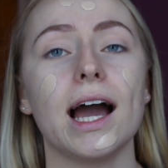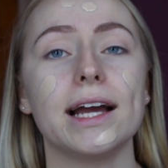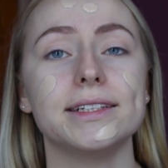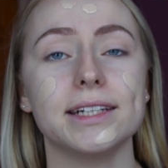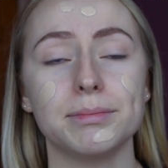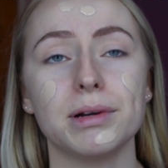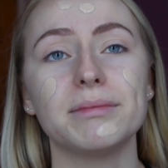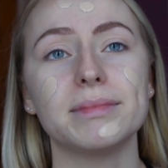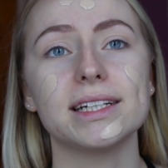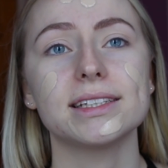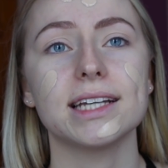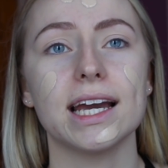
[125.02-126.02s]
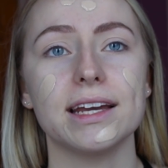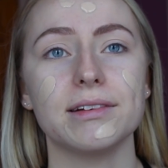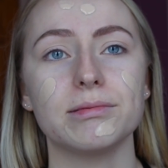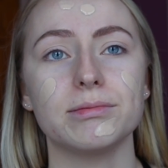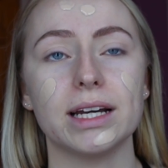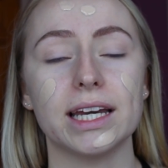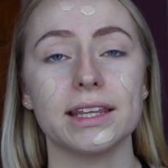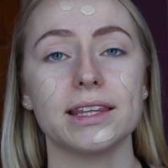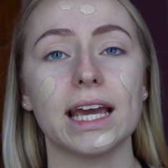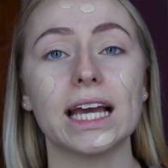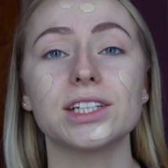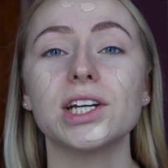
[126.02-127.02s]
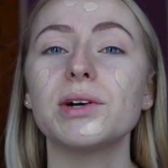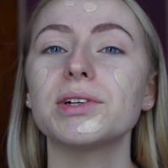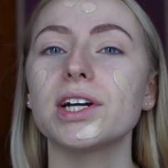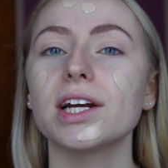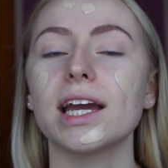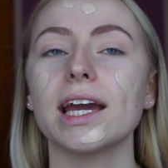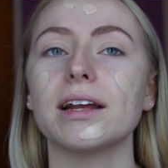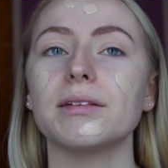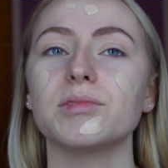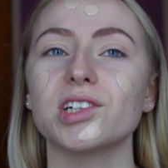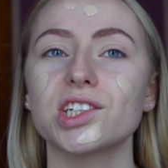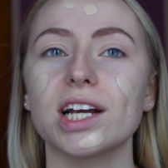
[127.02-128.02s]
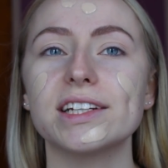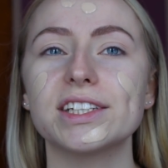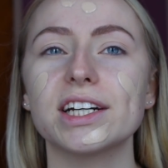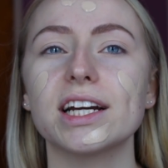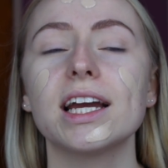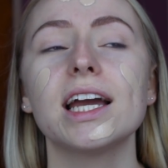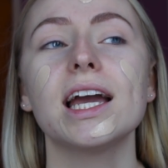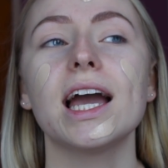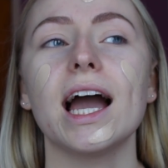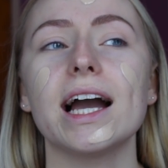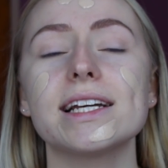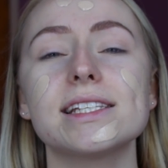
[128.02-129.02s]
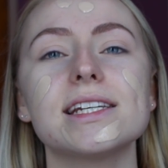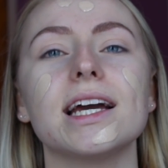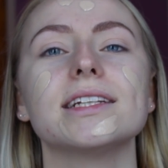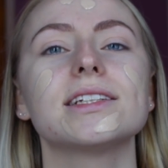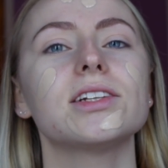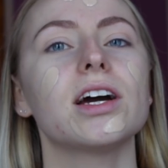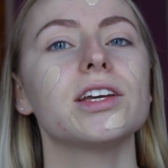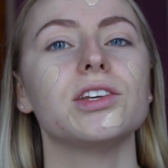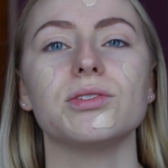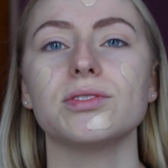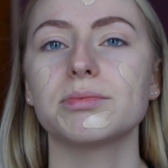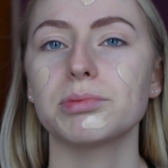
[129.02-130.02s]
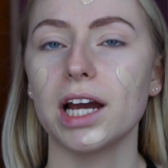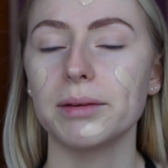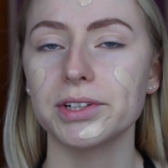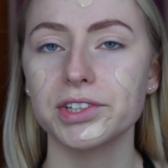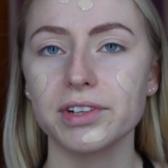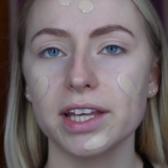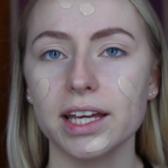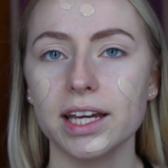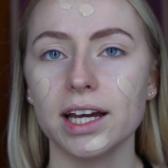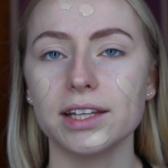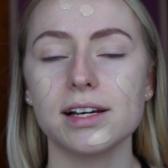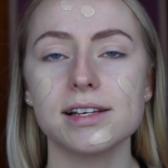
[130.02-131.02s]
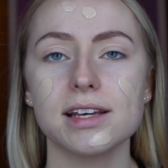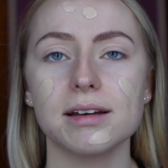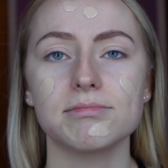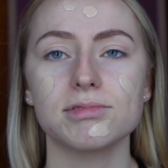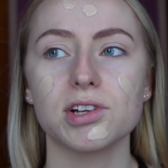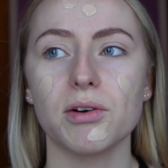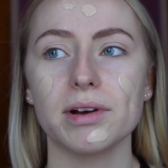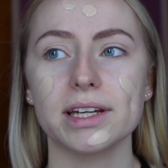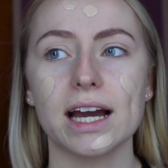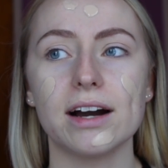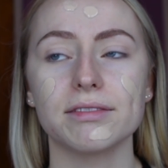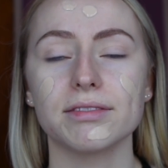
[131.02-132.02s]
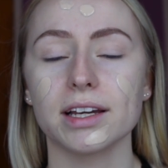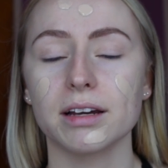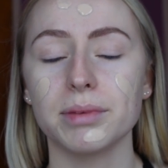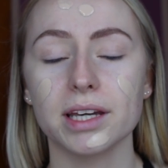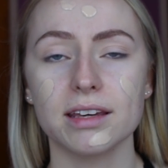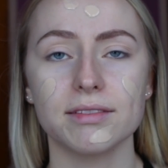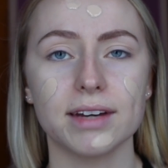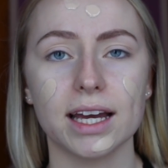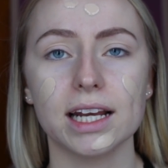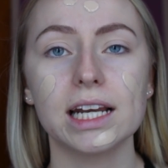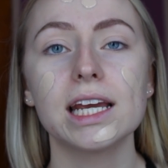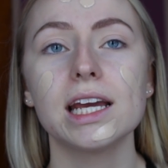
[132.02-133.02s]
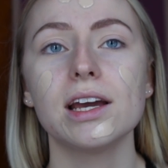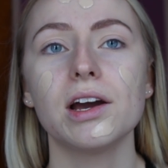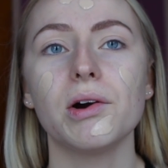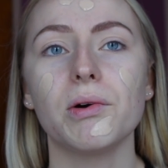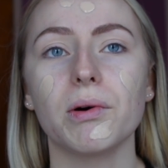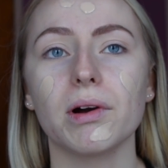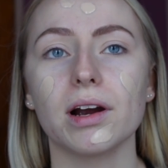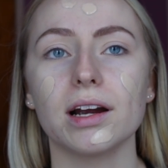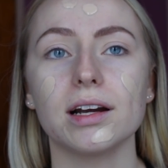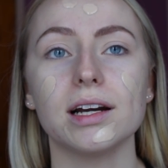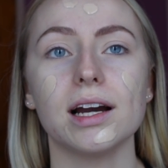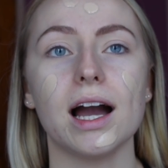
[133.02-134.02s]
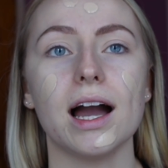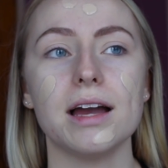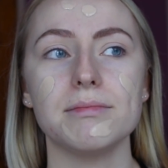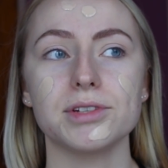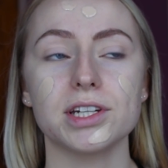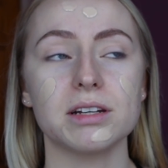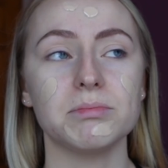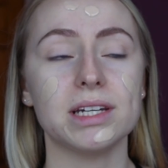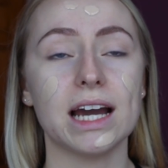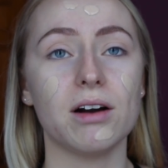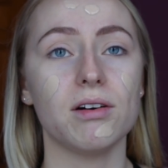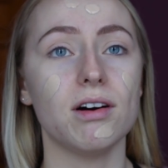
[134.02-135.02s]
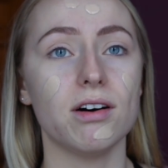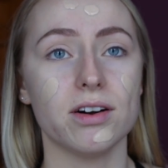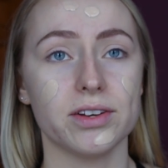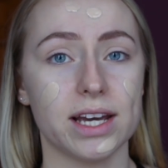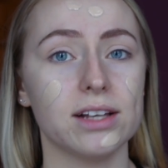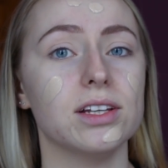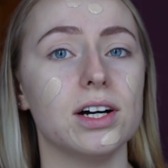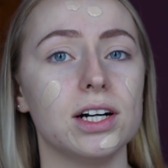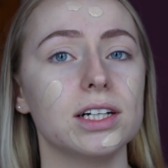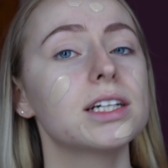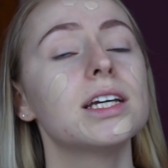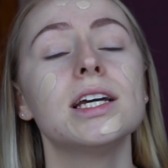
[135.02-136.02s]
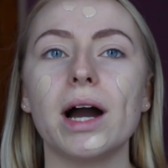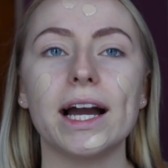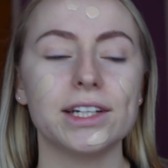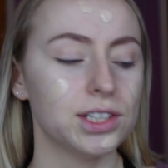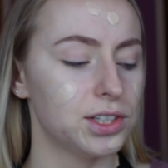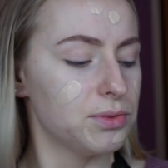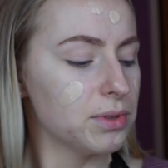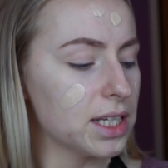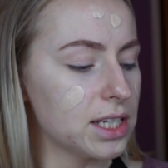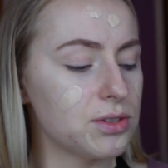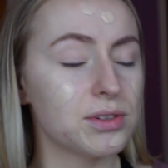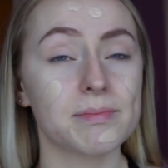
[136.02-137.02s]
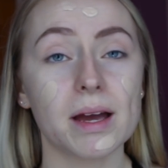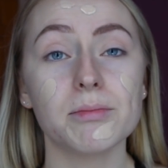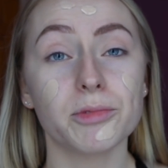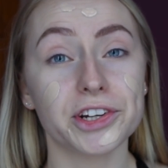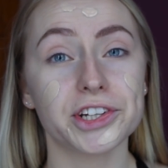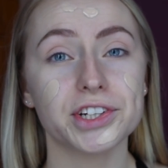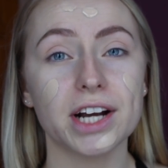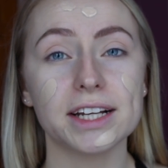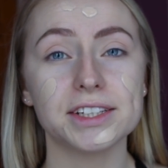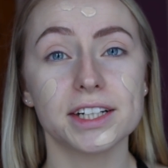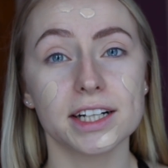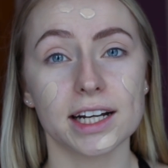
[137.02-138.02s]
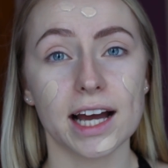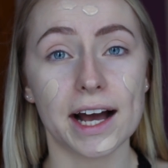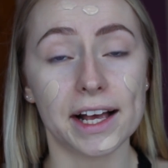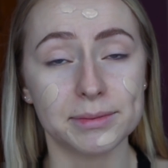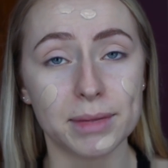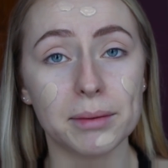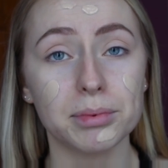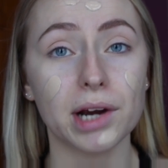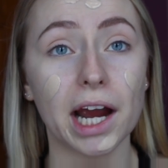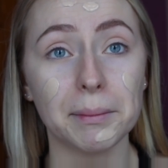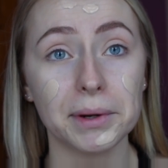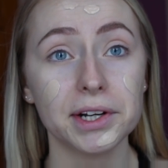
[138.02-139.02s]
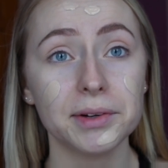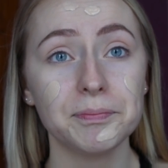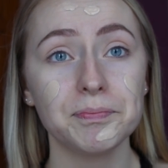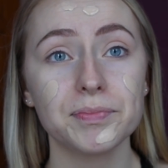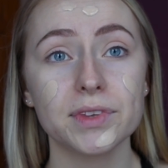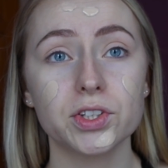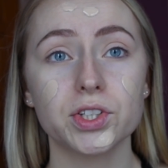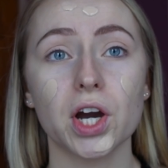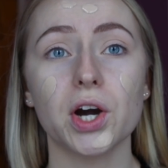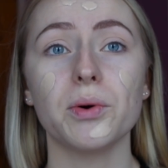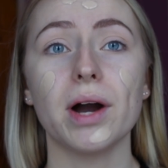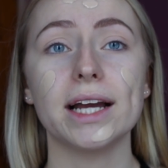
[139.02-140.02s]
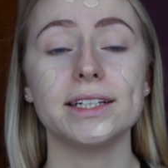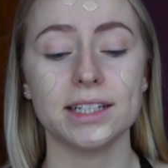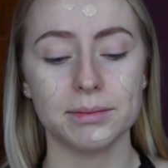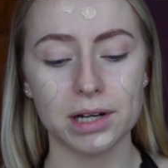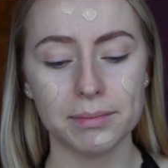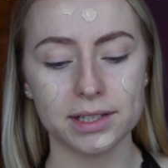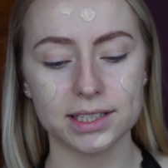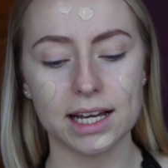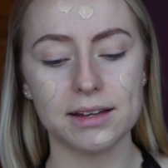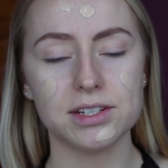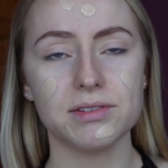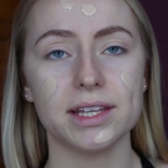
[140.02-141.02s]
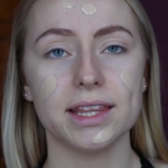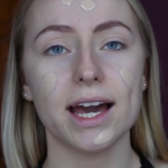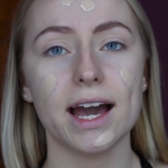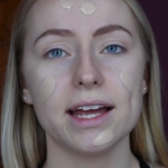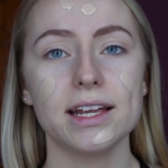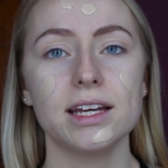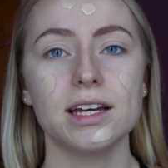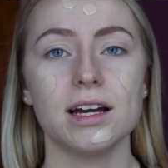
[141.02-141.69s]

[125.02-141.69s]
I did prep my skin with a toner and moisturizer. I tend to not use primers really unless I'm going out for like a big event or I'm gonna be out all day long. I just really use my moisturizer as my primer. So I did prep the skin doing that.